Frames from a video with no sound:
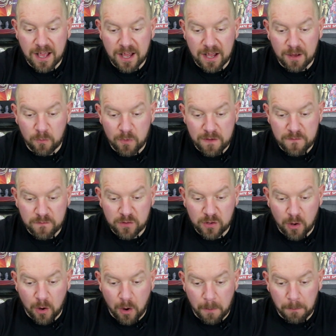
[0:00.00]
We've
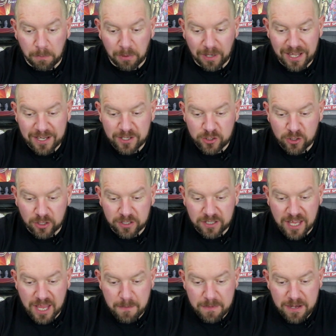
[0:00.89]
got Blank Shot
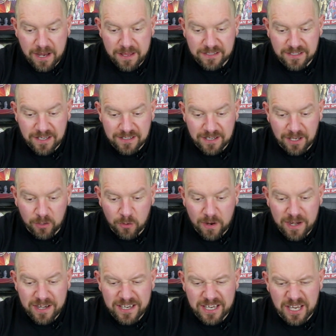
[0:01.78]
Gaming in. Says hello,
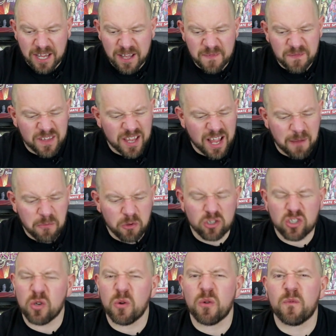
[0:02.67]
Andy. I'm not
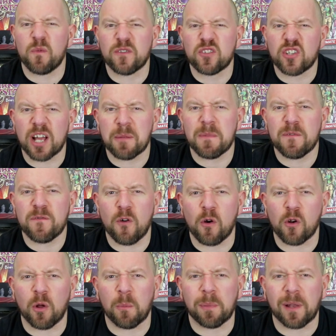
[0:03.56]
sure if we've chatted
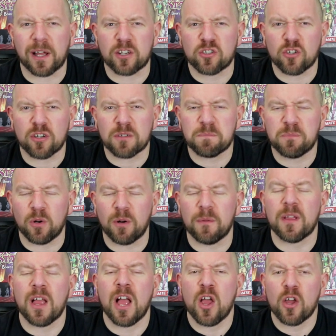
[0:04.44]
before or not, Blank Shot, but
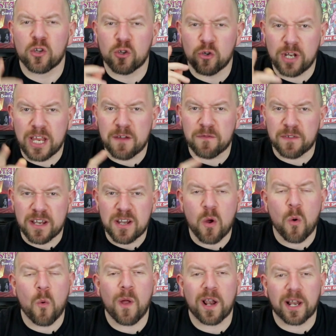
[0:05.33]
good evening.
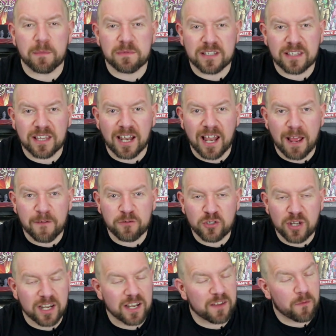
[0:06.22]
Welcome to the live
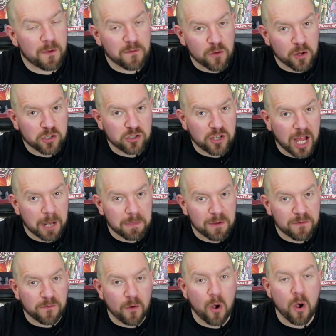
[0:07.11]
chat. If we've not chatted
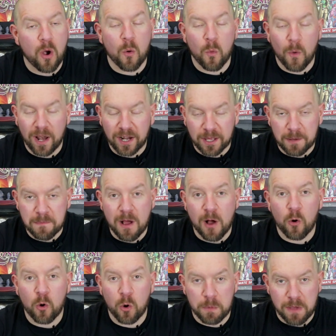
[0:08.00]
before, welcome.
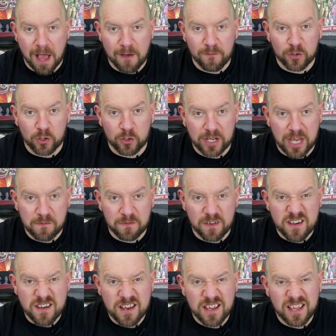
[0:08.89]
Hope you have a good
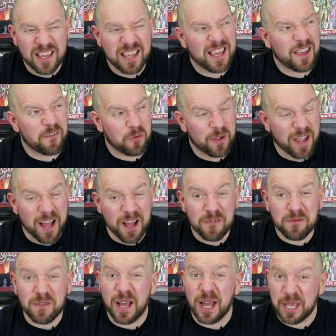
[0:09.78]
evening. If we
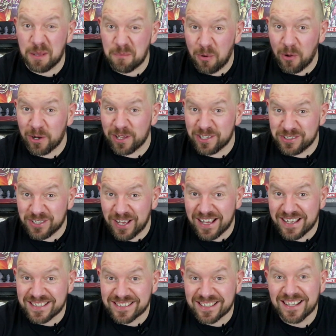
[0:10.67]
have, I
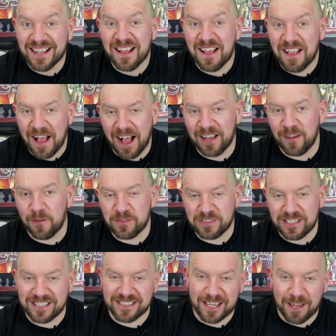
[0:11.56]
apologise. I
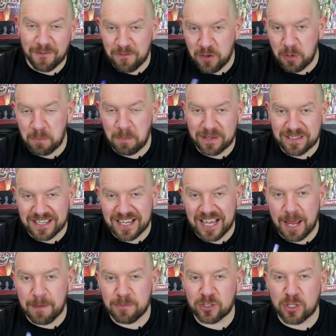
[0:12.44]
obviously see a few bits of
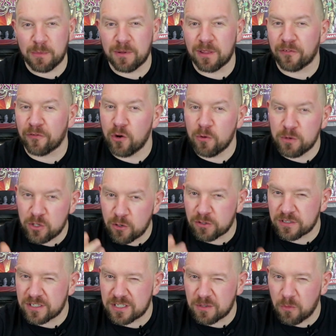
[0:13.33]
names coming through, and
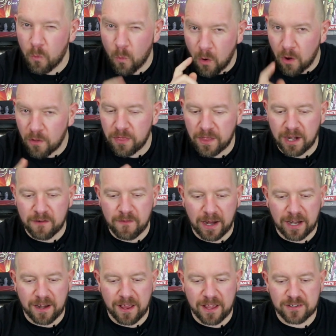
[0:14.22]
yours isn't one that I
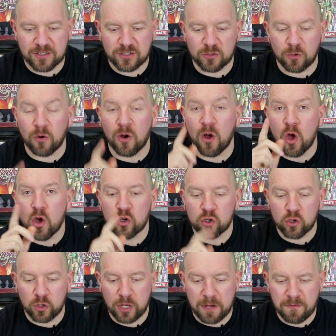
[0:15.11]
recognise. So
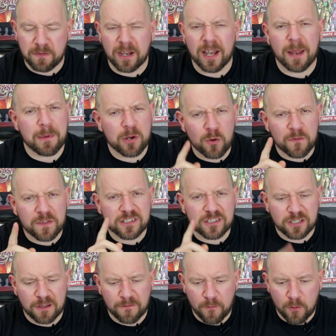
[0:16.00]
good evening. Let me know if this
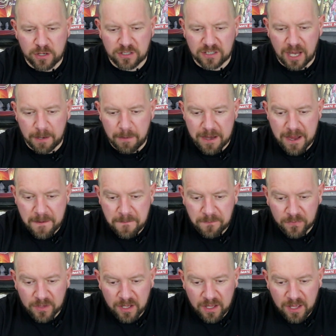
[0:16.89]
is your first time here.
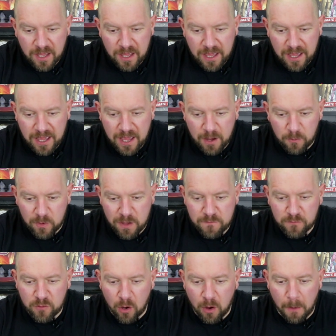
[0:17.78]

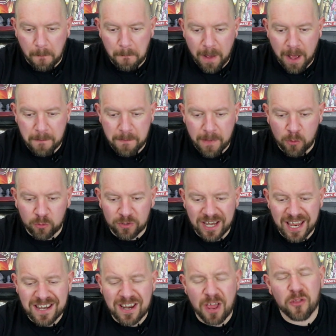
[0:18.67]
We've got Matt Mountain
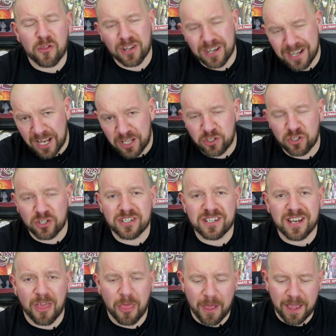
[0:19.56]
in, the
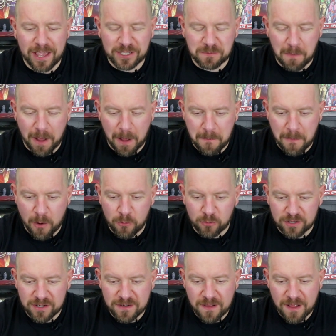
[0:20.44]
legend. That is Matt
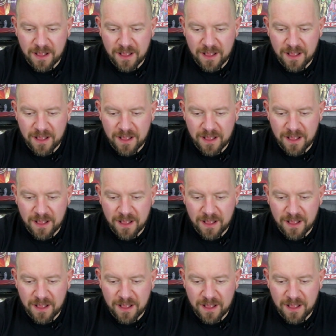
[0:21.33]
Mountain.